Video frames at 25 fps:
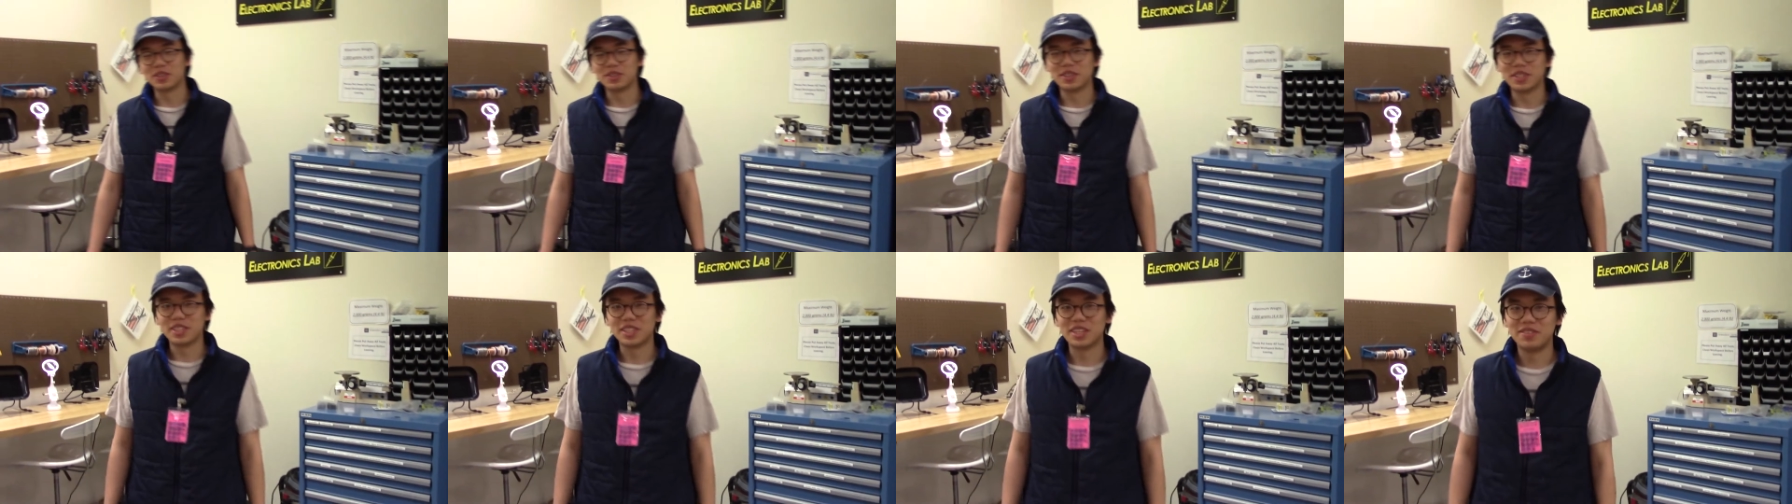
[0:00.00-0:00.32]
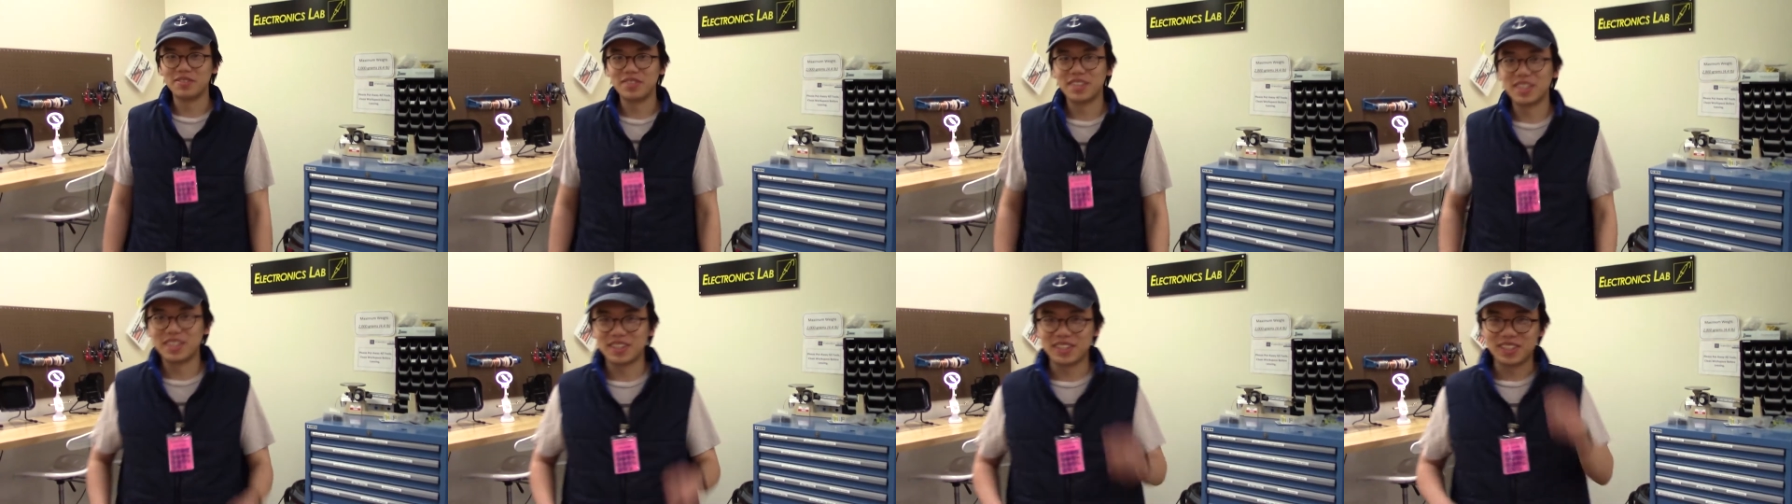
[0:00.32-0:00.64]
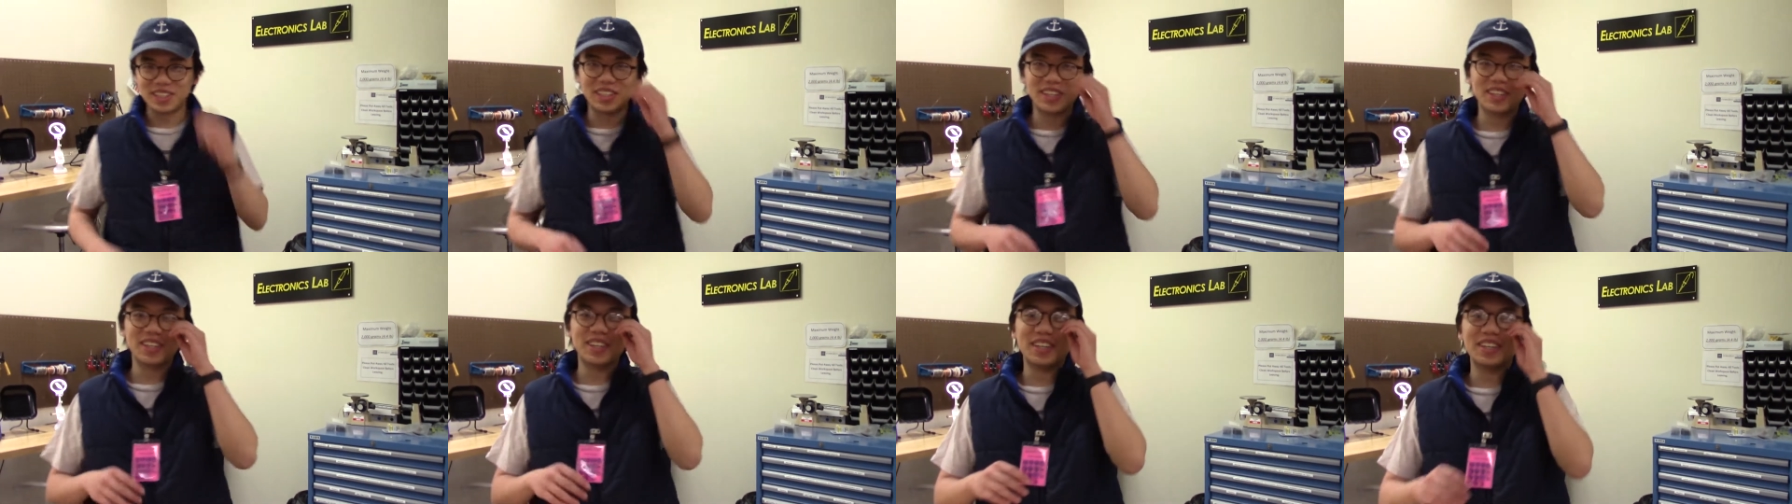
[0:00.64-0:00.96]
to come down
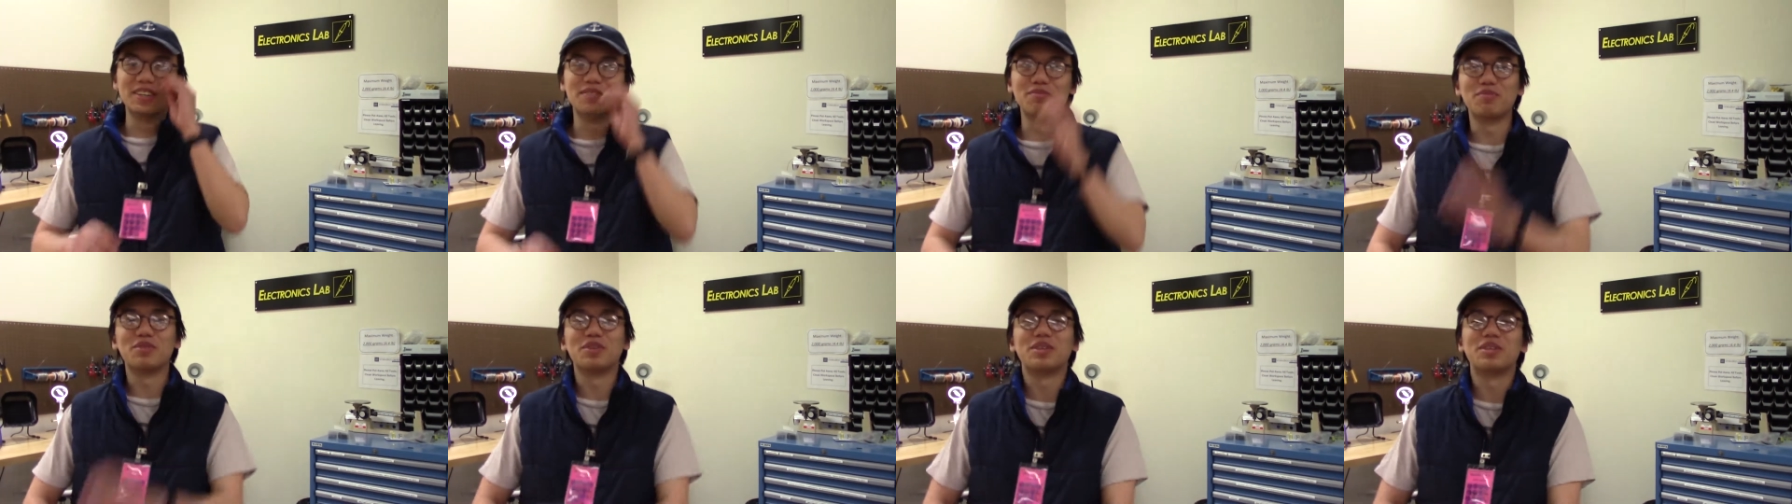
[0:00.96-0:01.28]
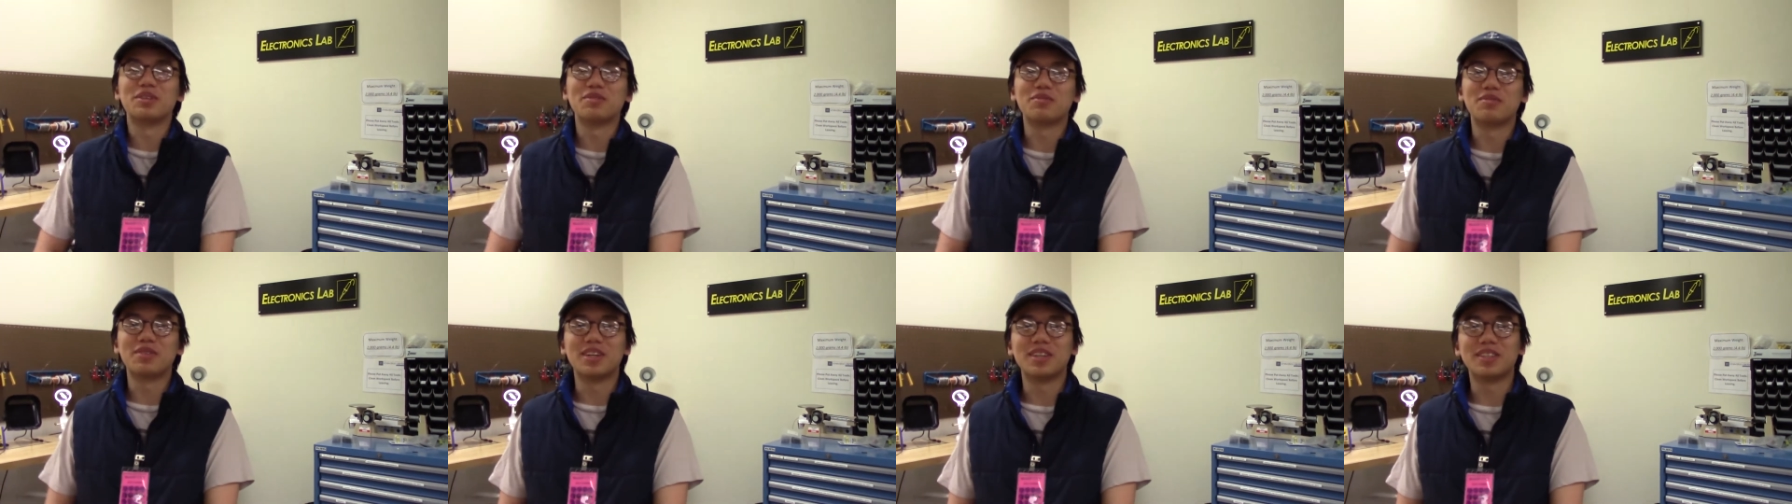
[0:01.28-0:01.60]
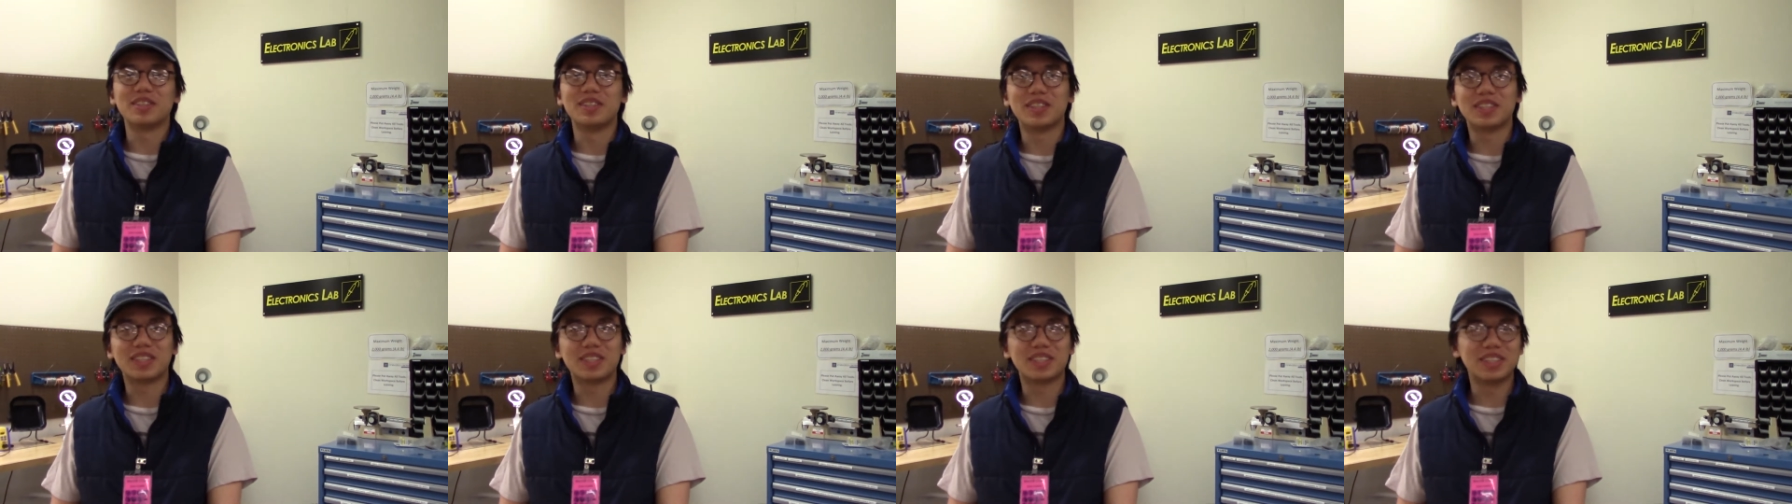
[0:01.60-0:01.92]
here and bring your
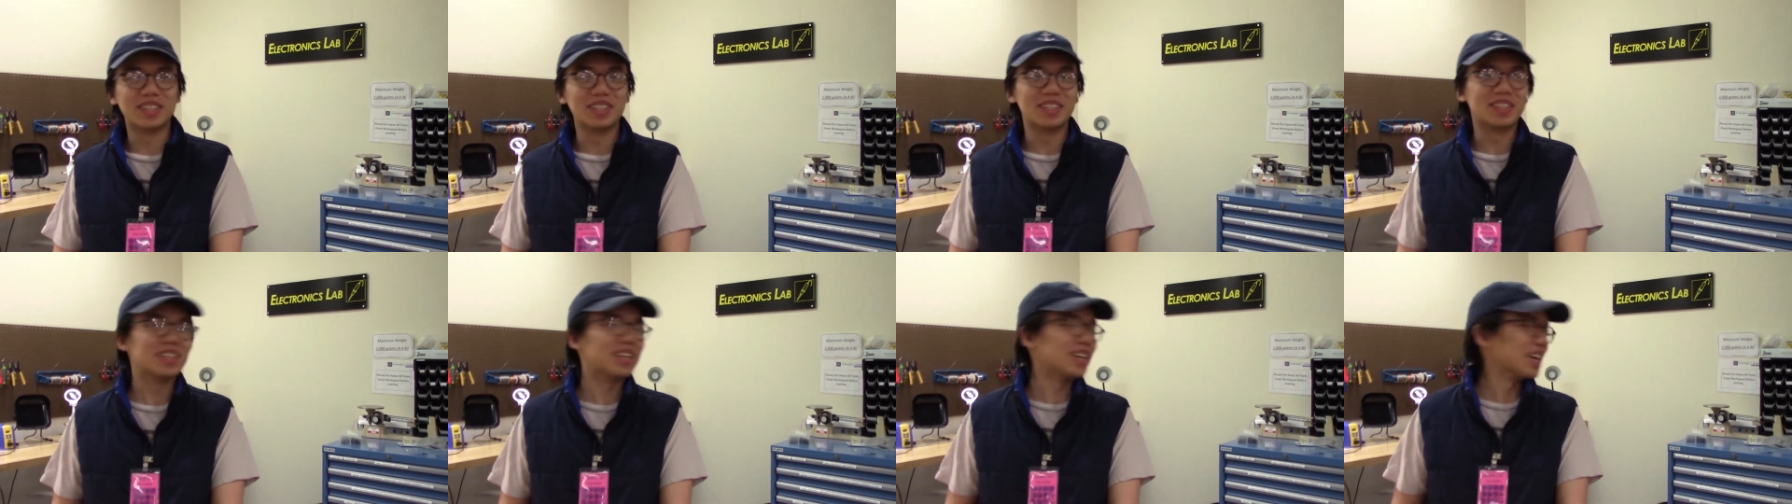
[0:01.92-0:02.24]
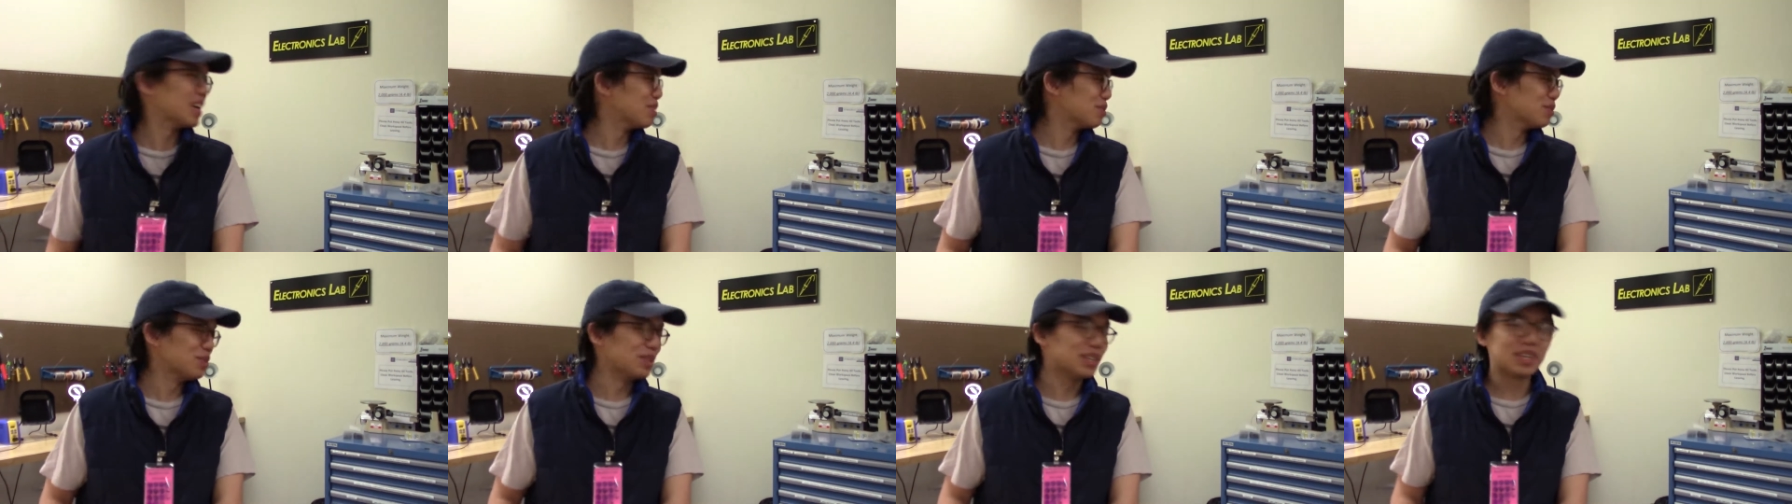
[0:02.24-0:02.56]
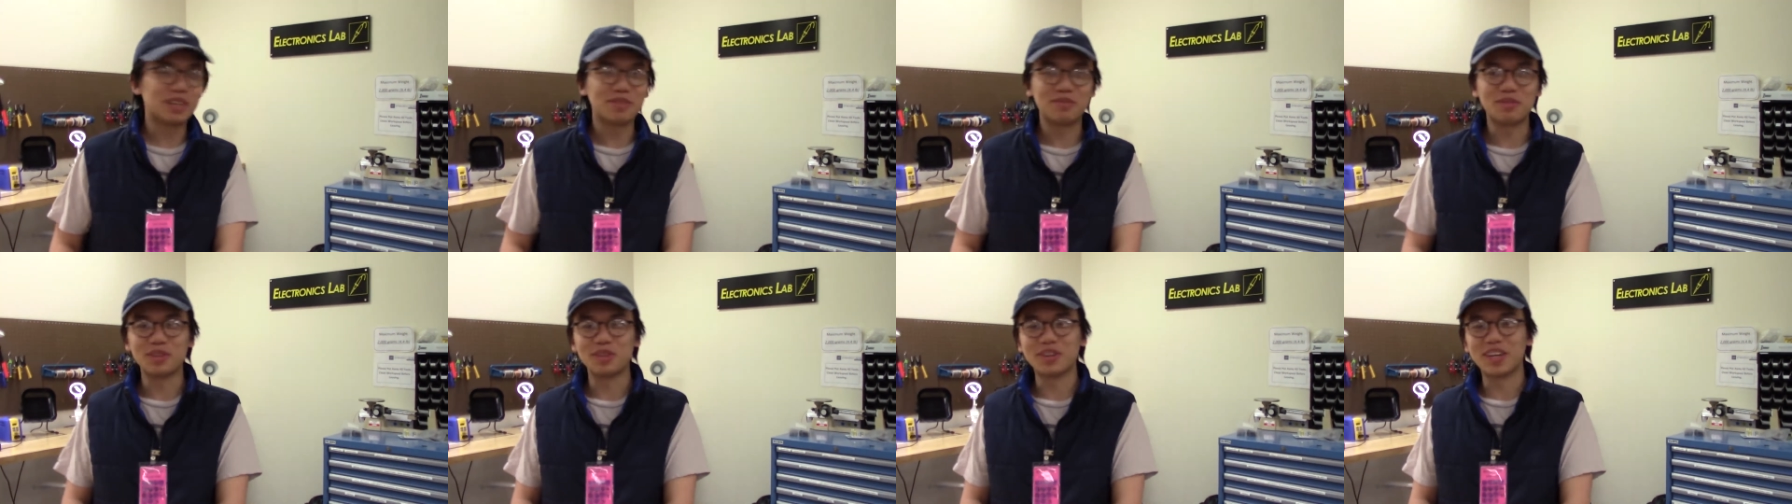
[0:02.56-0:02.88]
projects, and we'll
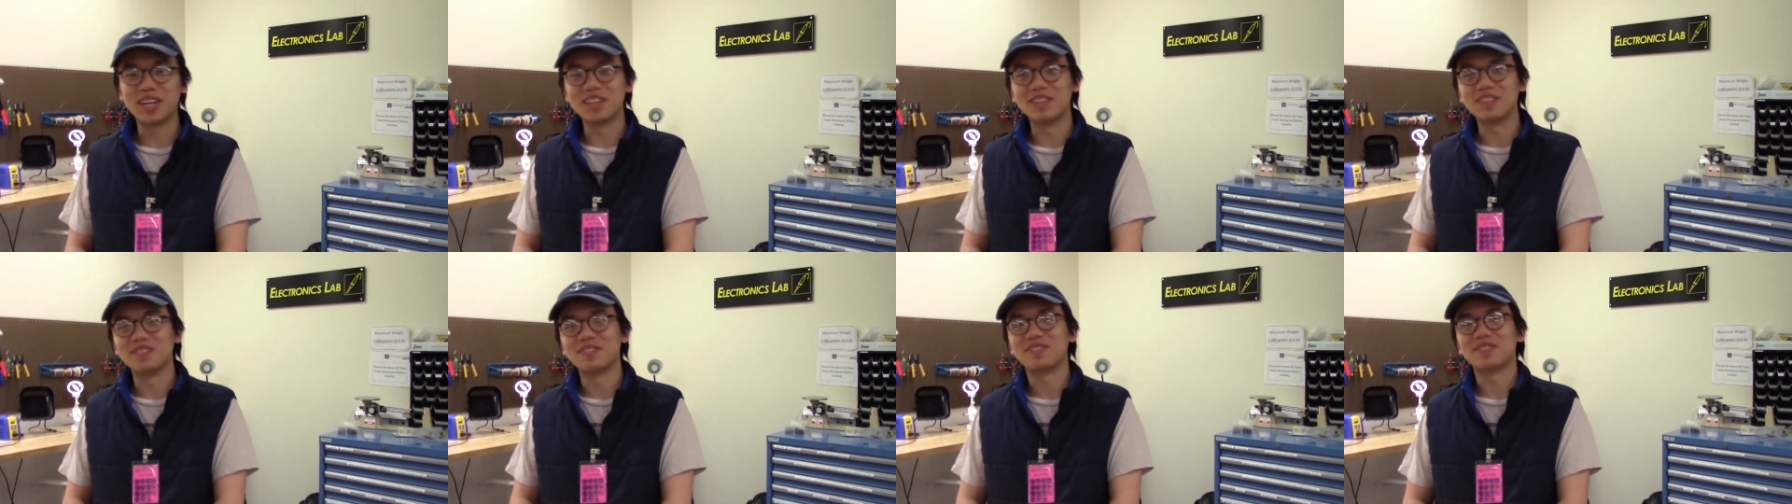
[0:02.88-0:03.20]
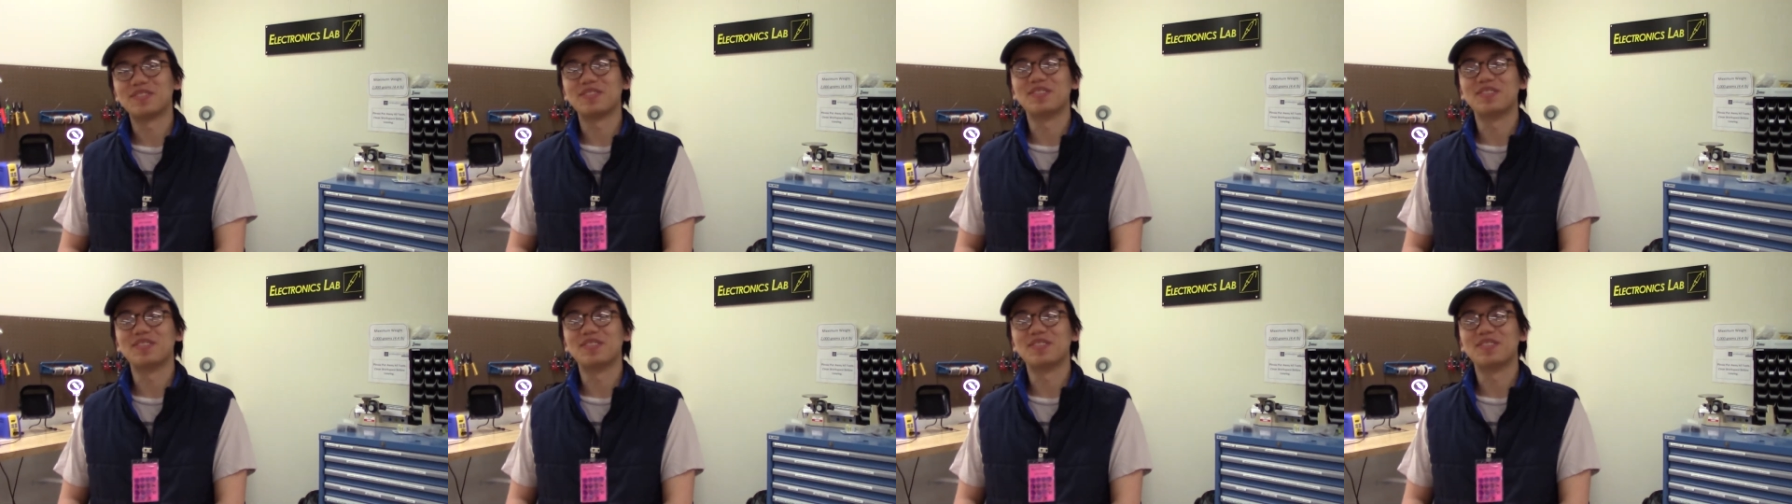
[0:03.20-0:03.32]
help you out.